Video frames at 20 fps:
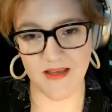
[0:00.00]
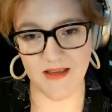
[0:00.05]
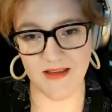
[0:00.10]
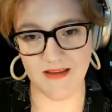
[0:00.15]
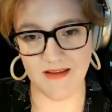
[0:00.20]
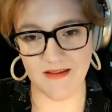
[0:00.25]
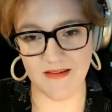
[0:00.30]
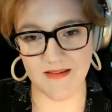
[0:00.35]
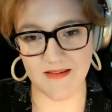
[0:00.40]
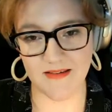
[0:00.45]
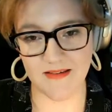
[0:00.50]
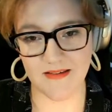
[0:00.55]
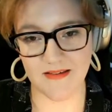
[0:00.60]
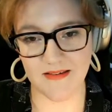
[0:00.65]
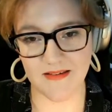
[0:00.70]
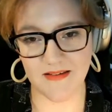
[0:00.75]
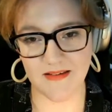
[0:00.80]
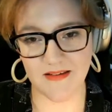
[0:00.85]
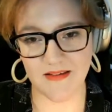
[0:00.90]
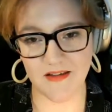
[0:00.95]

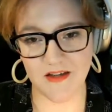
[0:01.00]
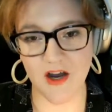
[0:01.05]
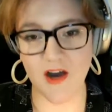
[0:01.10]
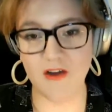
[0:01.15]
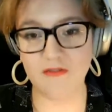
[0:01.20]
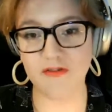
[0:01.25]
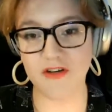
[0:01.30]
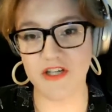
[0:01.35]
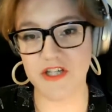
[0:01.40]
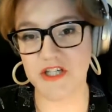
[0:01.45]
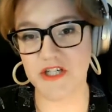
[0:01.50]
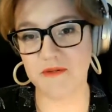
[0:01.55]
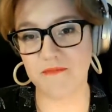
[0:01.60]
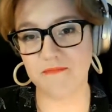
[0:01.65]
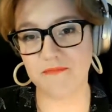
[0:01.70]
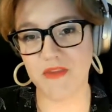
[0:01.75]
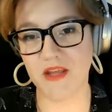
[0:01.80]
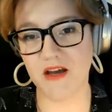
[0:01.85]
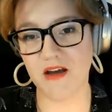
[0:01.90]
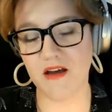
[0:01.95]
is
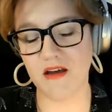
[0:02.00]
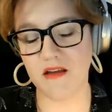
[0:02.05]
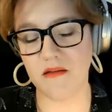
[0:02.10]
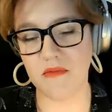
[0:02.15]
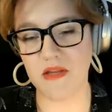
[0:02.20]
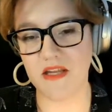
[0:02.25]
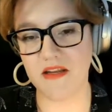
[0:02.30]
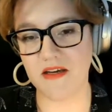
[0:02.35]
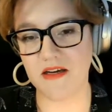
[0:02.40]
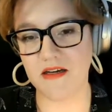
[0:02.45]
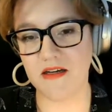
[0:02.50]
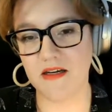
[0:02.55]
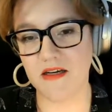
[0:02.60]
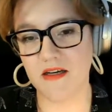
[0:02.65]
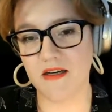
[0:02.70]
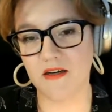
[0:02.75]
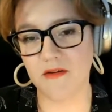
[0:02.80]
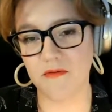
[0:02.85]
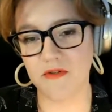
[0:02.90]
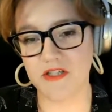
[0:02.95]
coverage in media,
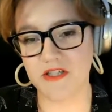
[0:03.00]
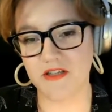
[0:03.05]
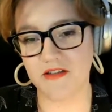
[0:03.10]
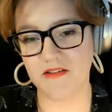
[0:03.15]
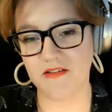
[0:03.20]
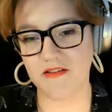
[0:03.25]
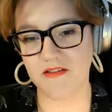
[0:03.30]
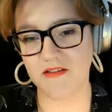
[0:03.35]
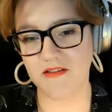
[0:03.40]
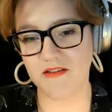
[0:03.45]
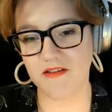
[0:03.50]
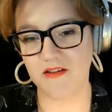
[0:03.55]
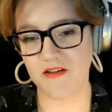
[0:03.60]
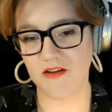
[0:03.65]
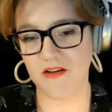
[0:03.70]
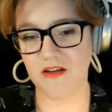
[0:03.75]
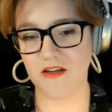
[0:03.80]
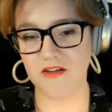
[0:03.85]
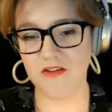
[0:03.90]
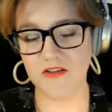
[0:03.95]
which is
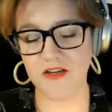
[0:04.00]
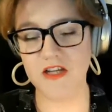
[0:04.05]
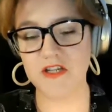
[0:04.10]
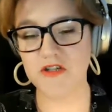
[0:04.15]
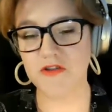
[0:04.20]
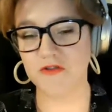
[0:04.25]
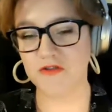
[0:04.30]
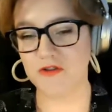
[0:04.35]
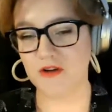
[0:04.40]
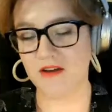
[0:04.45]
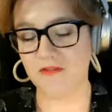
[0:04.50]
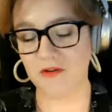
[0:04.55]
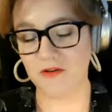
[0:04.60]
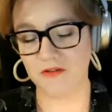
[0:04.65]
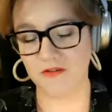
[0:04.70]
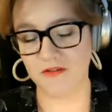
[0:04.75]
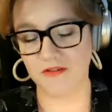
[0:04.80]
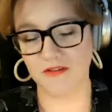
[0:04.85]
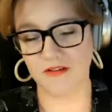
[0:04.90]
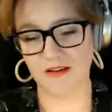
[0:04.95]
international
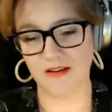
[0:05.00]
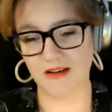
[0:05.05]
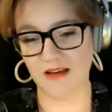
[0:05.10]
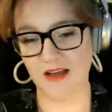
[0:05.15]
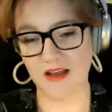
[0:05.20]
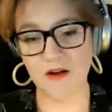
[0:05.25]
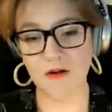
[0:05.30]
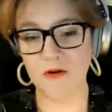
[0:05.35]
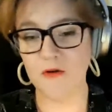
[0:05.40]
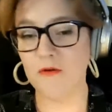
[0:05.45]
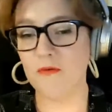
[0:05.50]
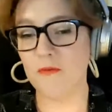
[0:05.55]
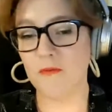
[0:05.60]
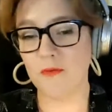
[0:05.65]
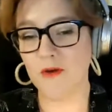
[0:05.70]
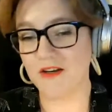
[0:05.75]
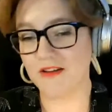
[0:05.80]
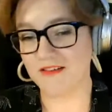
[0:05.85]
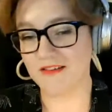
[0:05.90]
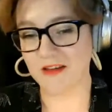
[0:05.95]
travel. I don't know
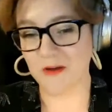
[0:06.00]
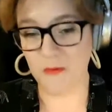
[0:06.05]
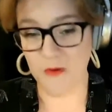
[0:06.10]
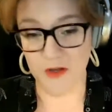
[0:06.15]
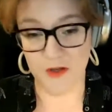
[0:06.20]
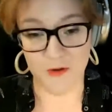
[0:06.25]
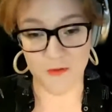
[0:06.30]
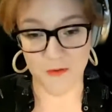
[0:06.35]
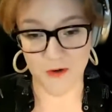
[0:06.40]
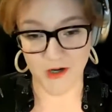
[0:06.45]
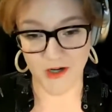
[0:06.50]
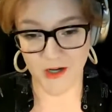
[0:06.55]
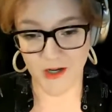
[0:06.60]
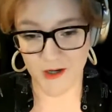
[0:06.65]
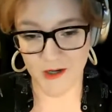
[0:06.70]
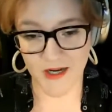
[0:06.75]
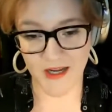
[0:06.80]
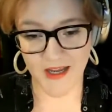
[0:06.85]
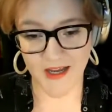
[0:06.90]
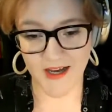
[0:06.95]
what it's like where you
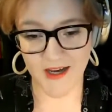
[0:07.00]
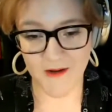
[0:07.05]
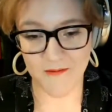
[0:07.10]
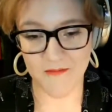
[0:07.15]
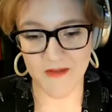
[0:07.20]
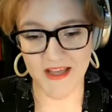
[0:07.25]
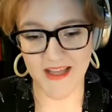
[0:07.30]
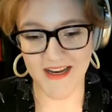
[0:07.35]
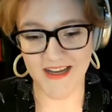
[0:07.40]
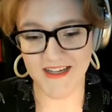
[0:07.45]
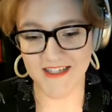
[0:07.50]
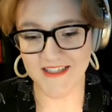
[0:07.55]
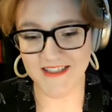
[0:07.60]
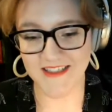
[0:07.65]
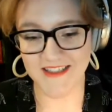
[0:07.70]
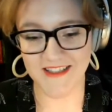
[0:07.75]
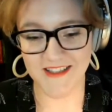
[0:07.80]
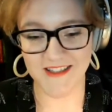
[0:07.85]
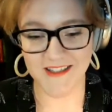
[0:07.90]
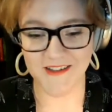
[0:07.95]
are. And
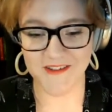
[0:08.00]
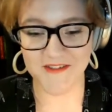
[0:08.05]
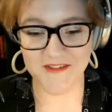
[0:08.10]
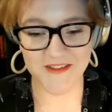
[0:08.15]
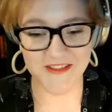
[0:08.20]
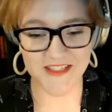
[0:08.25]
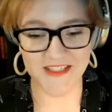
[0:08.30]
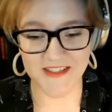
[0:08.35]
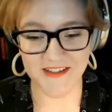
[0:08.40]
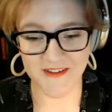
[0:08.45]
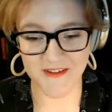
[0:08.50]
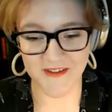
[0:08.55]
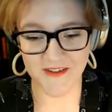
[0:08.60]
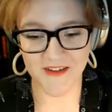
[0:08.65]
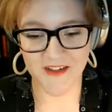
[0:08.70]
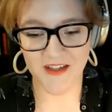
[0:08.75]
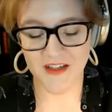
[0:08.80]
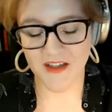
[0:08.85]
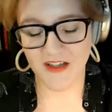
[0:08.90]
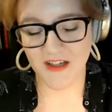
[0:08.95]
actually, I'd love to hear,
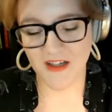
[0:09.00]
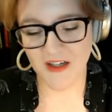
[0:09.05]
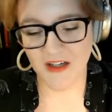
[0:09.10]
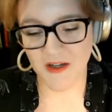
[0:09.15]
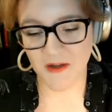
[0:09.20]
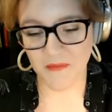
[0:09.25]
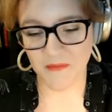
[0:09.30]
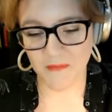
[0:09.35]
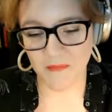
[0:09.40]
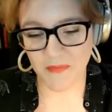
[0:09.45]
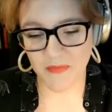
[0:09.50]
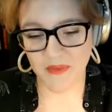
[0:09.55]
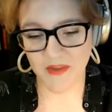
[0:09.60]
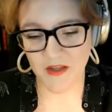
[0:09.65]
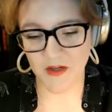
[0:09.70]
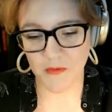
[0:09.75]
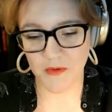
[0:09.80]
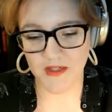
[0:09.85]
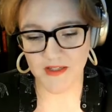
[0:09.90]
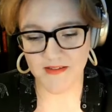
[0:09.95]

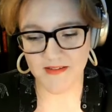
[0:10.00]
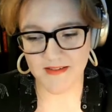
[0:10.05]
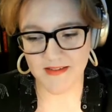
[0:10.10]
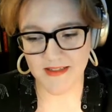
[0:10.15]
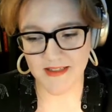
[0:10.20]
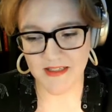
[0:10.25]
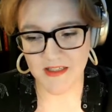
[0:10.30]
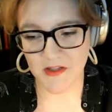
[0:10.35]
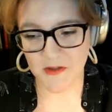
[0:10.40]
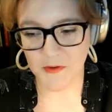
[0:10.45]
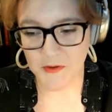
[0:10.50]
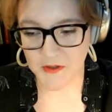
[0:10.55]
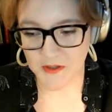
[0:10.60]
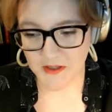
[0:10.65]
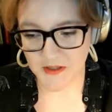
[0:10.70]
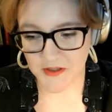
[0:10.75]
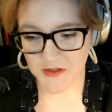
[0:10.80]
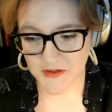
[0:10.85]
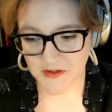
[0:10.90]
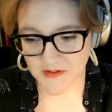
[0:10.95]
what it's like in your
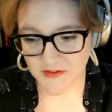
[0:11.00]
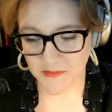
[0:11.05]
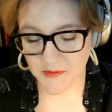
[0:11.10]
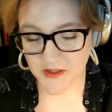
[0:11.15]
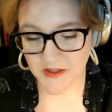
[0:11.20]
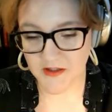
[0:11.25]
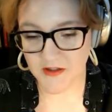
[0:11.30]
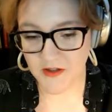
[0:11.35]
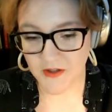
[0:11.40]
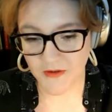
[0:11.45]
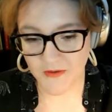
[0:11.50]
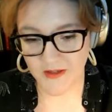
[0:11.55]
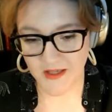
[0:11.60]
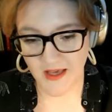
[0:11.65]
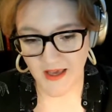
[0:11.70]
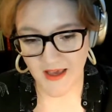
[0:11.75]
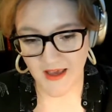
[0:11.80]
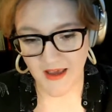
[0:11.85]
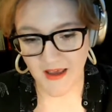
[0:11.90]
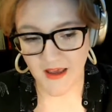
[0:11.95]
countries. But in the
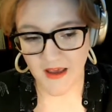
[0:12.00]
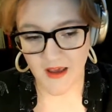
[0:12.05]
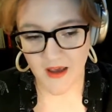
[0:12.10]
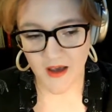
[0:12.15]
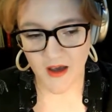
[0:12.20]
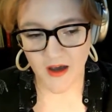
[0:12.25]
UK,